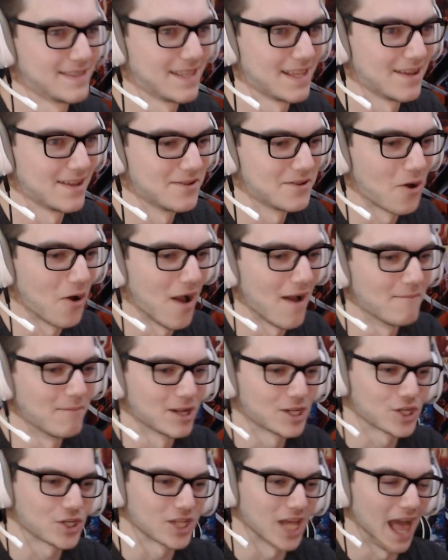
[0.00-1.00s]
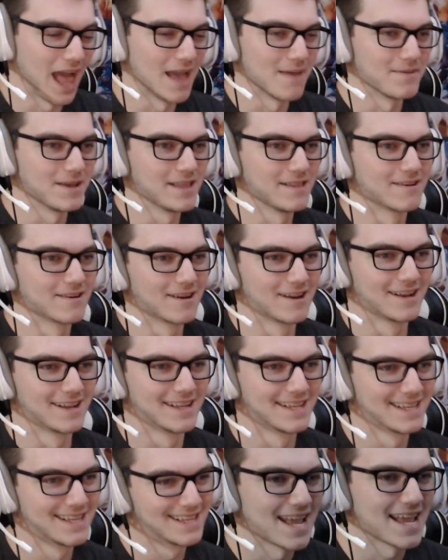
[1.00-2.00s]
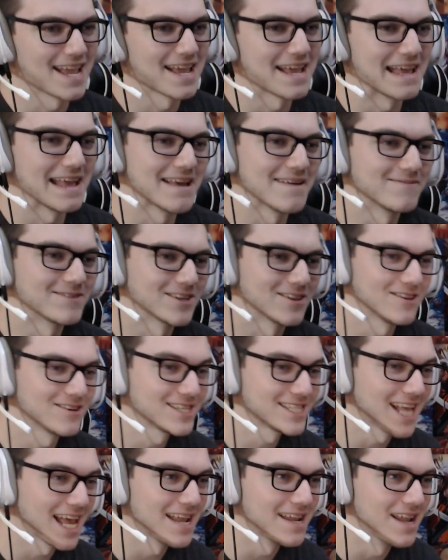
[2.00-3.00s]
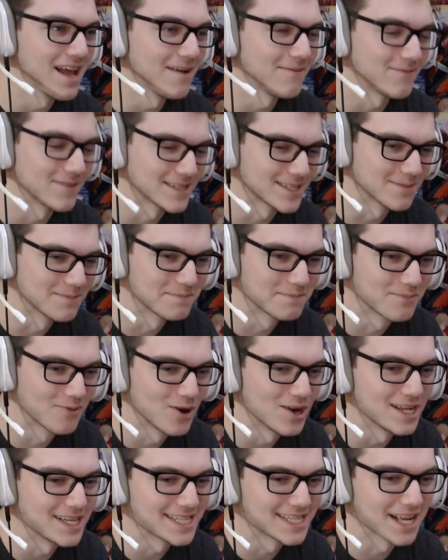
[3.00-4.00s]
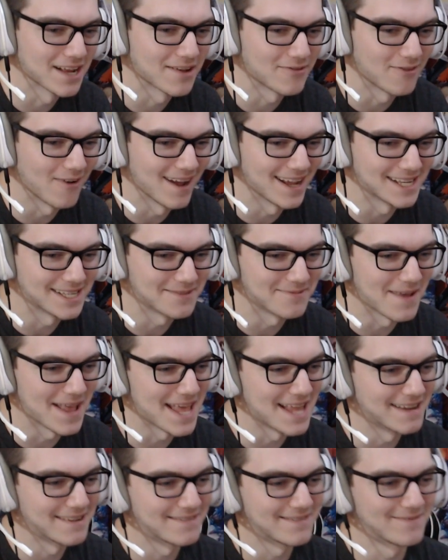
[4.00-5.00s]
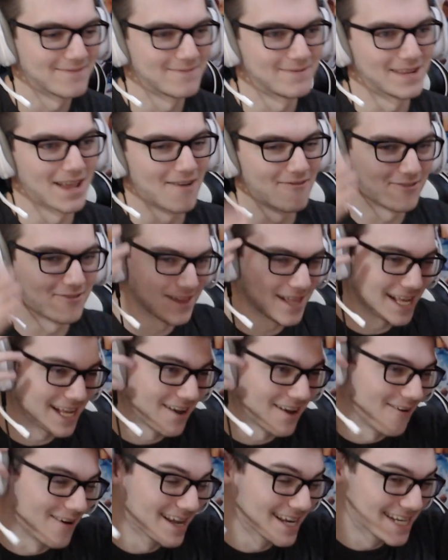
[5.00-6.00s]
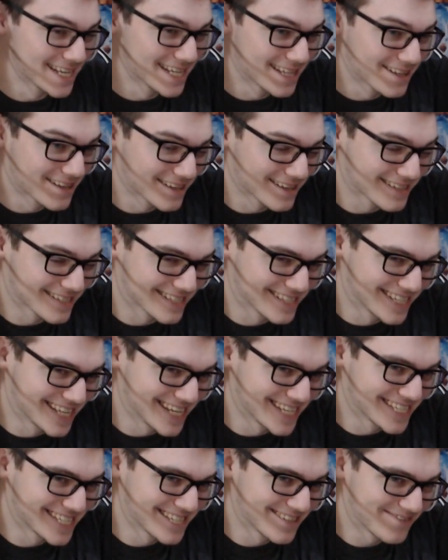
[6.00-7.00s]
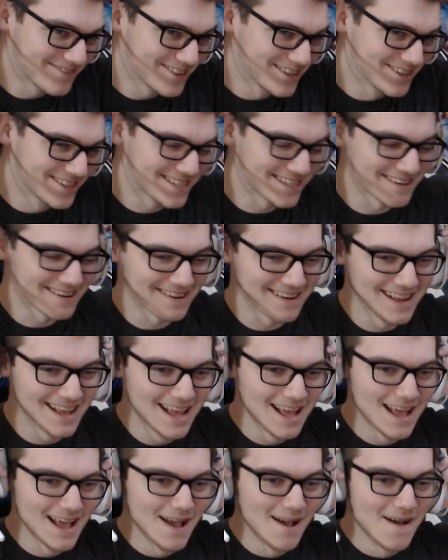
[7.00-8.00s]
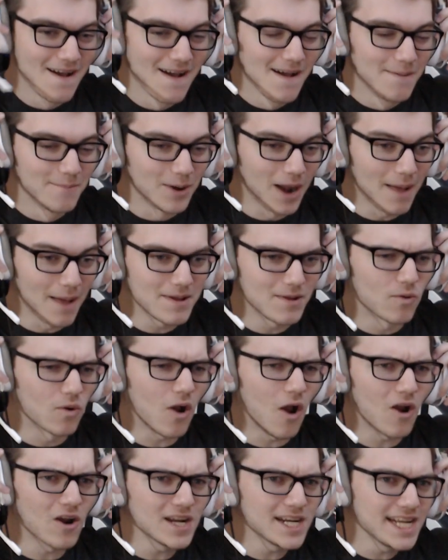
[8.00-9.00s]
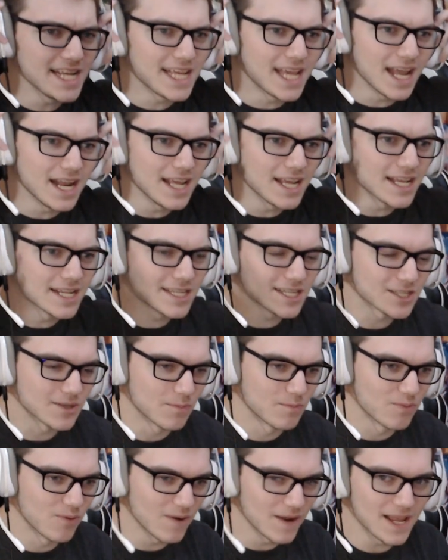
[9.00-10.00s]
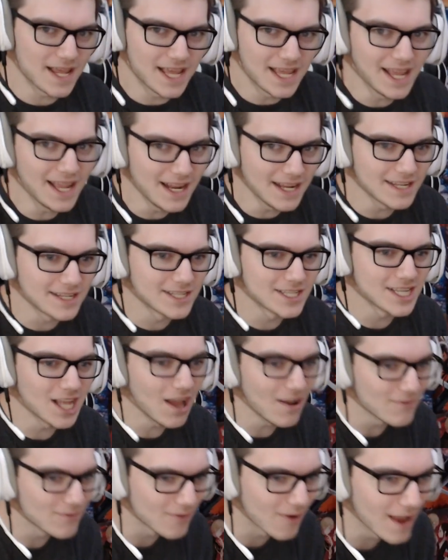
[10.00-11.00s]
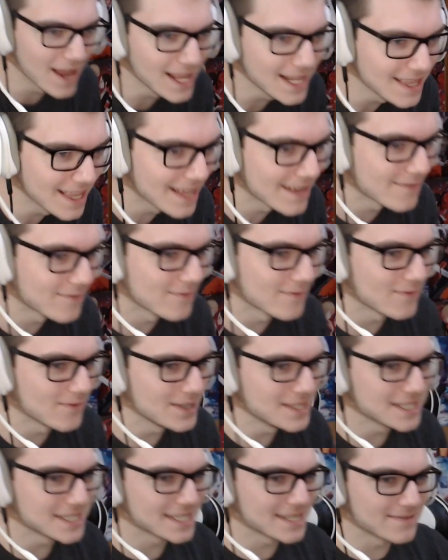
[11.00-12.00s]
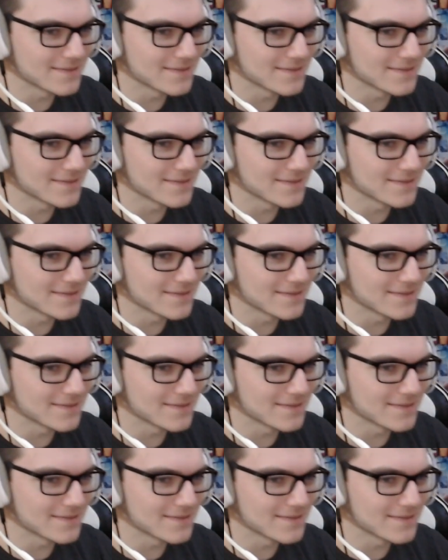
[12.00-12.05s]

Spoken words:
They don't have much time either. Damn, so they're setting up for some pretty sick fights, man. Definitely going into the future. But I mean, we're already getting into some pretty heated stuff, right? Like, we just